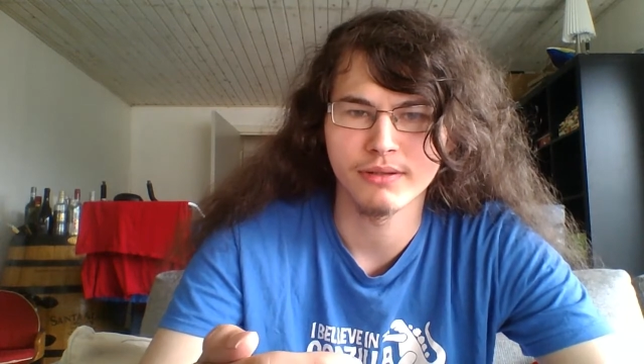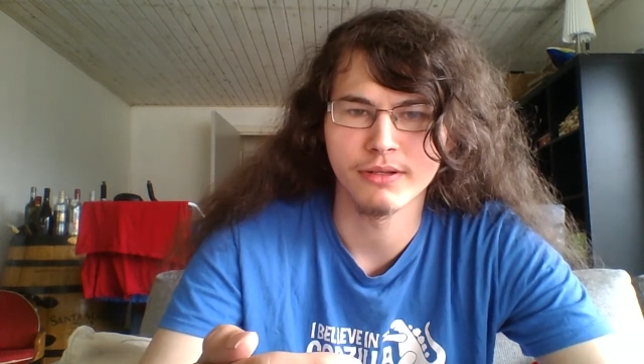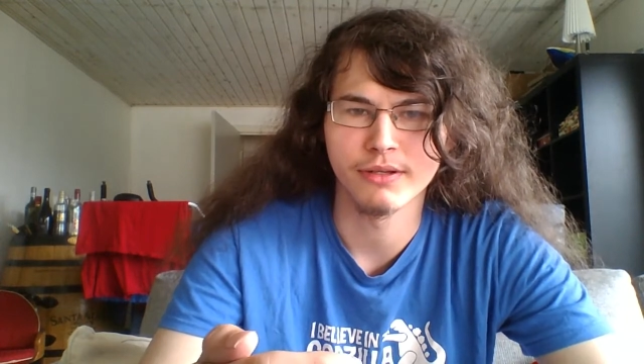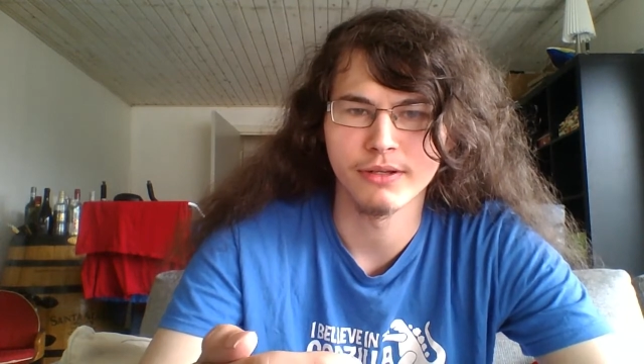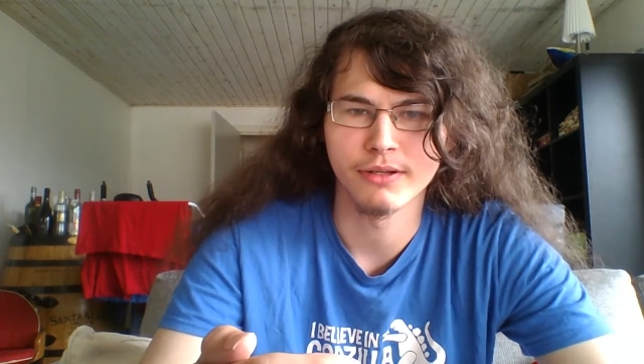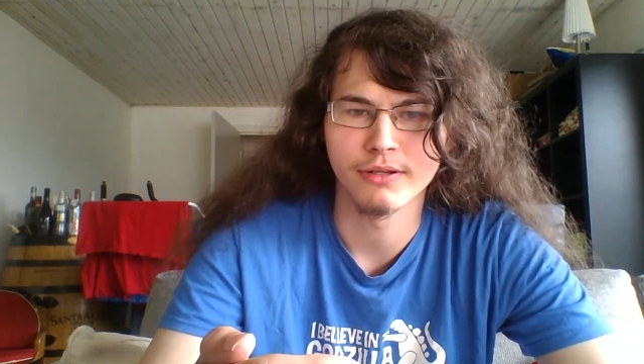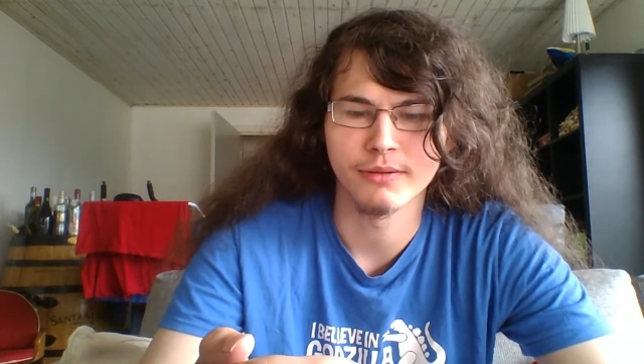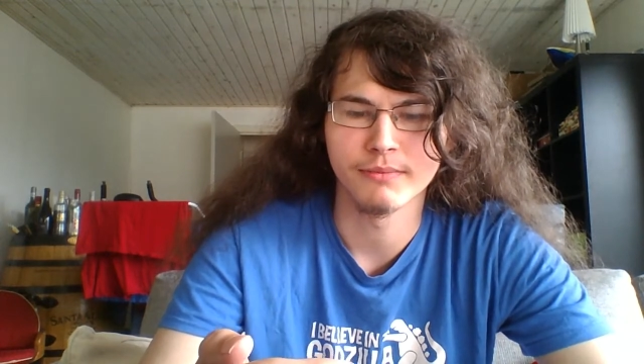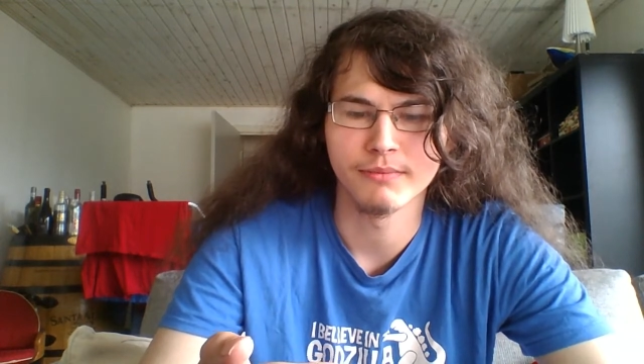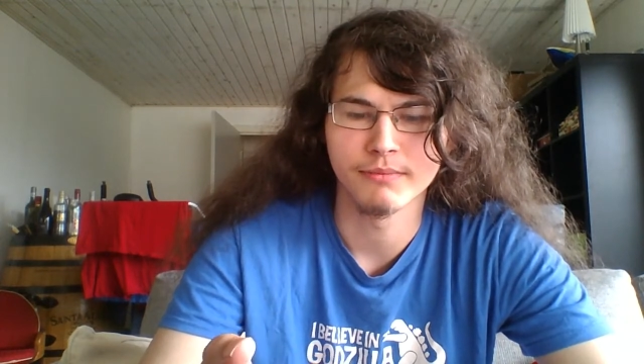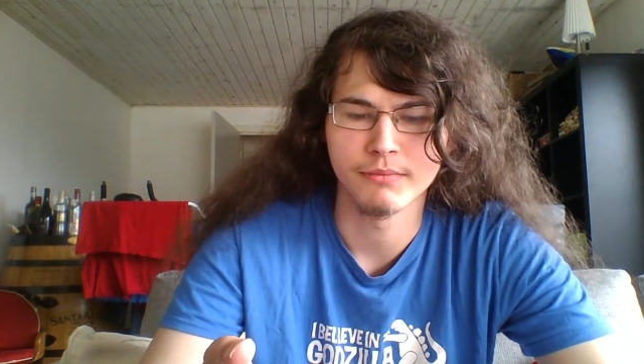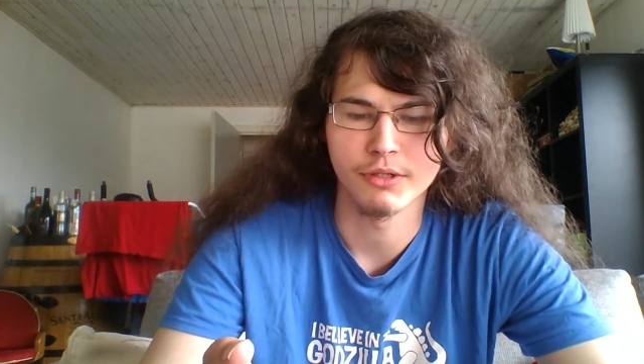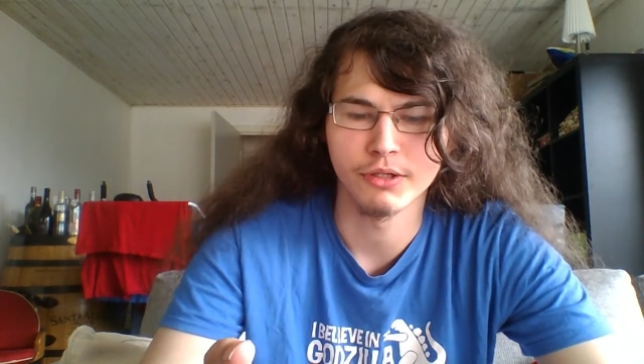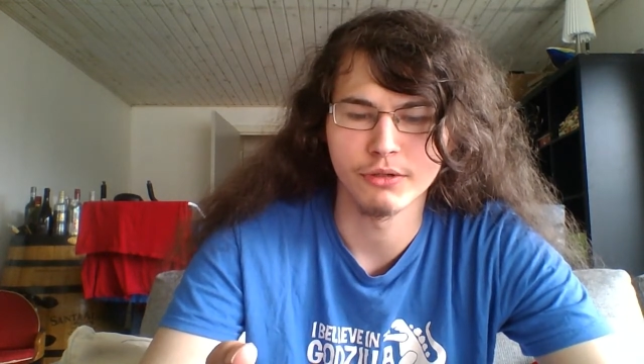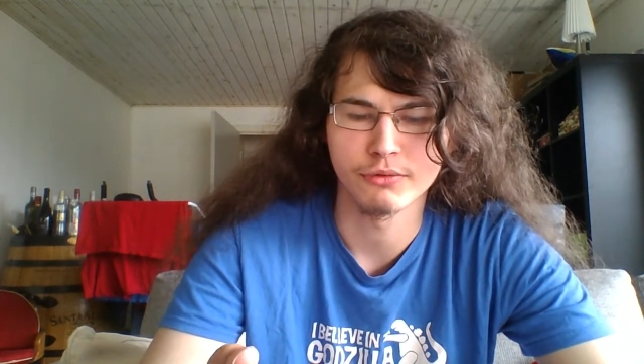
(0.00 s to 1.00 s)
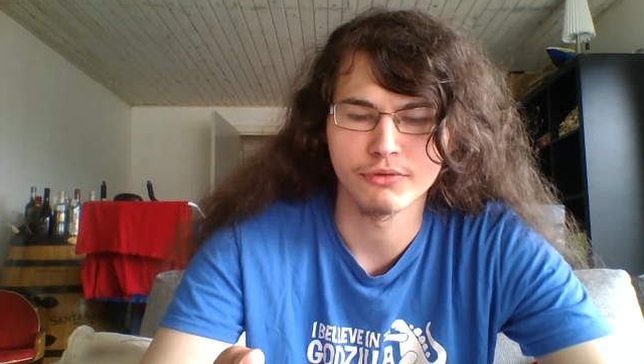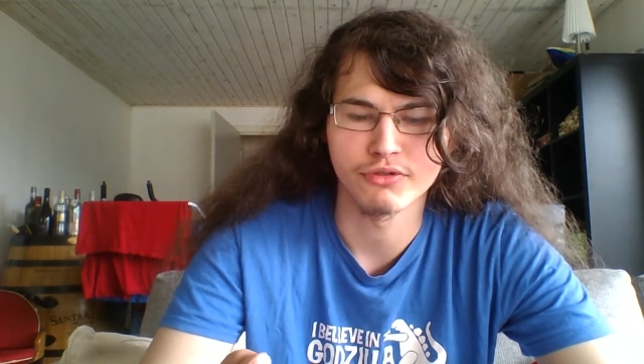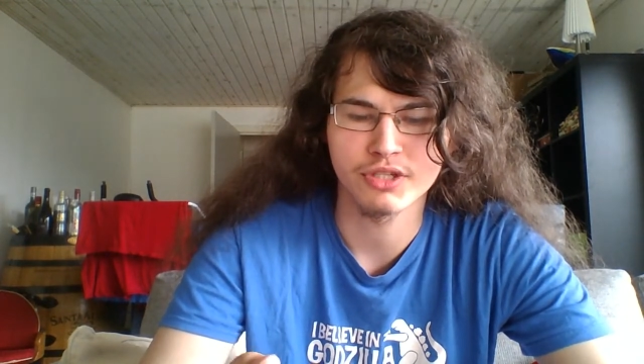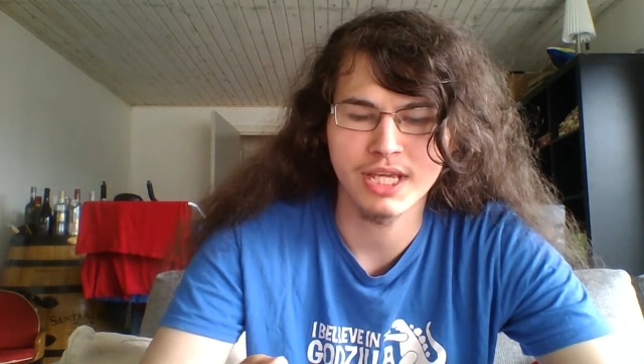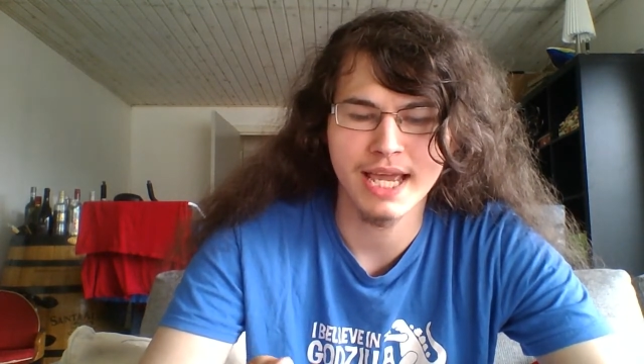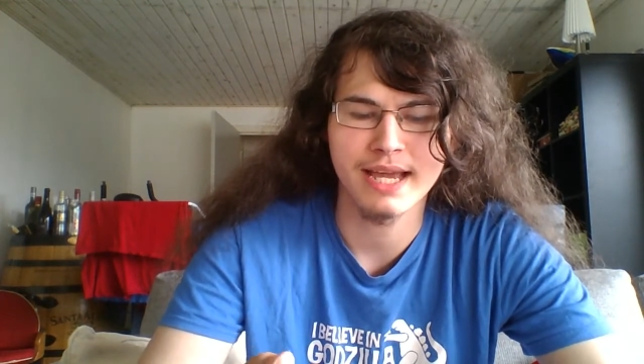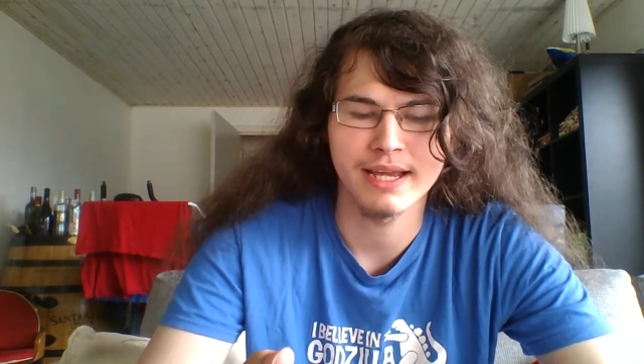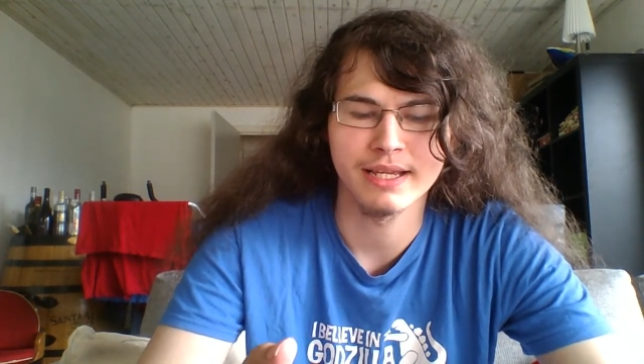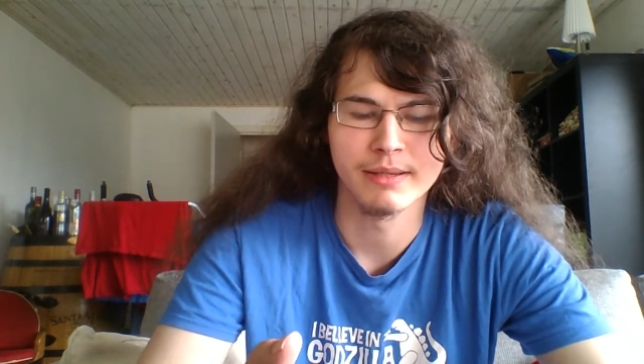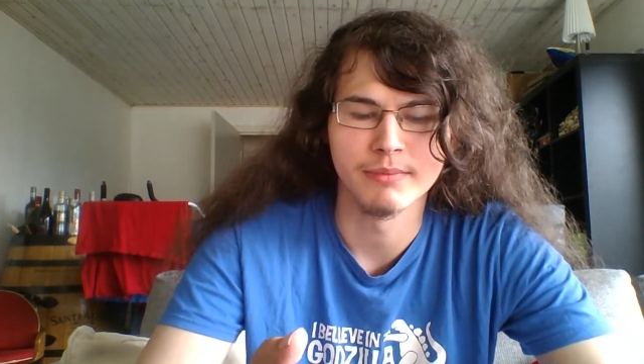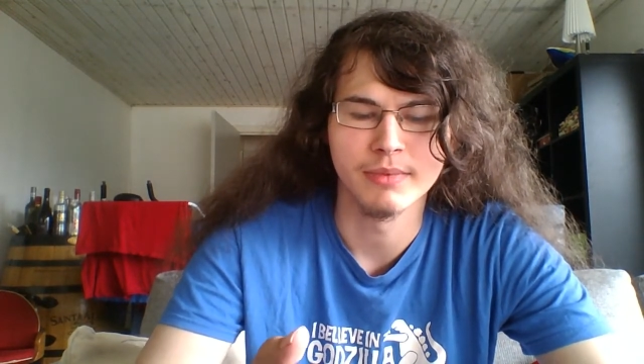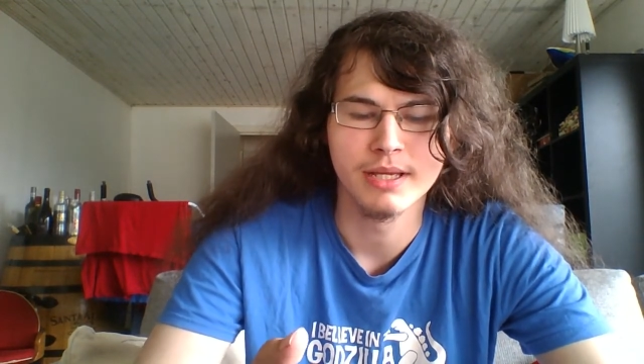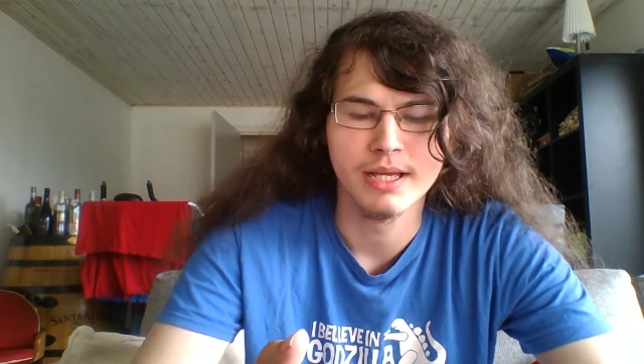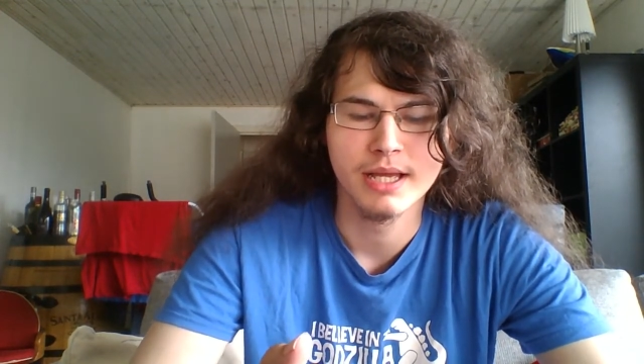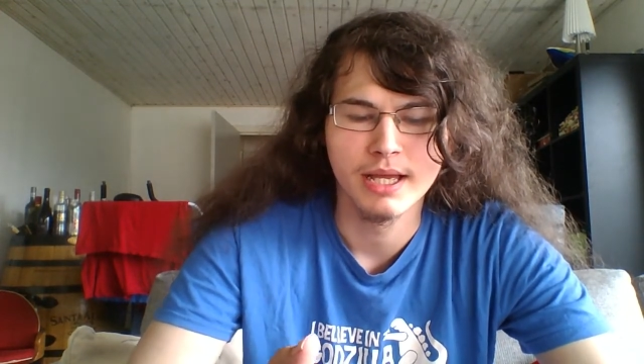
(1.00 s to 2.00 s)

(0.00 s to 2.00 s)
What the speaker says: to scare him.